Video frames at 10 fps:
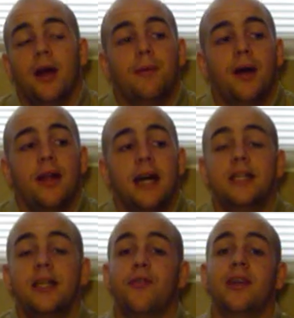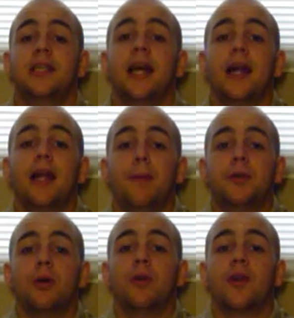But anyway, that's it for the second
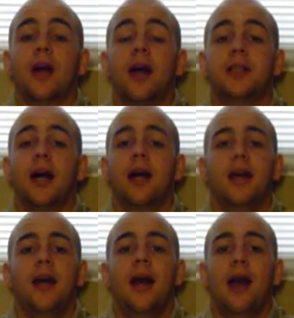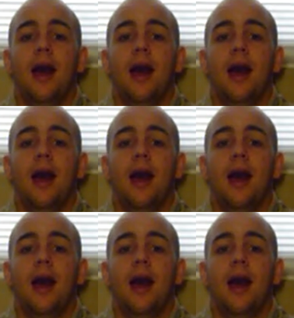episode of CARTALK.